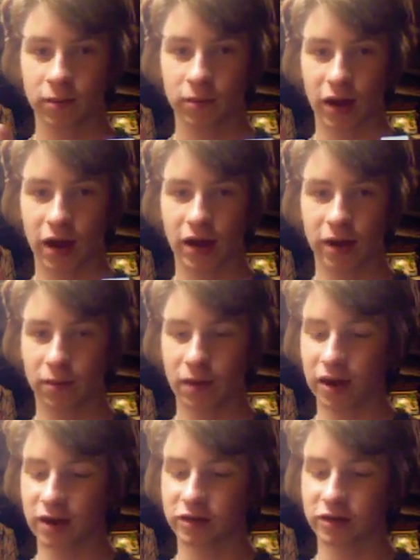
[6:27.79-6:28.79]
but I
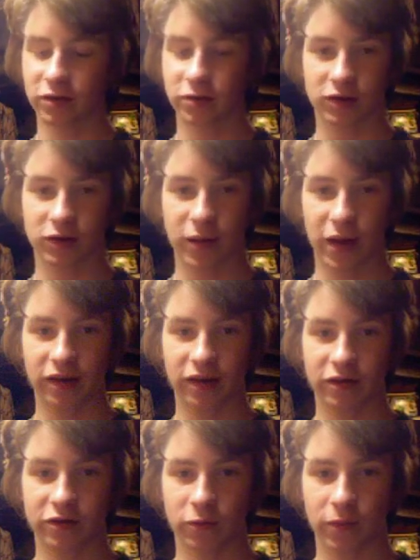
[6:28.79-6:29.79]
managed to expand
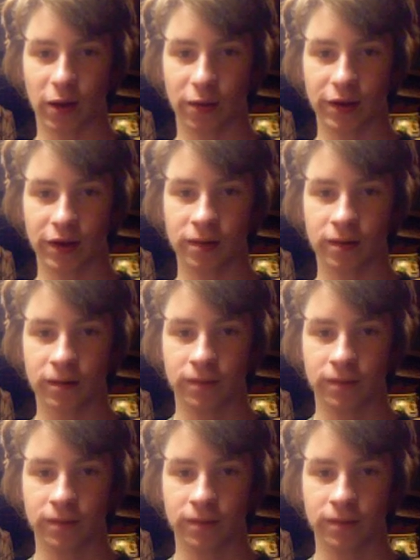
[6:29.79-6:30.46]
it to about there,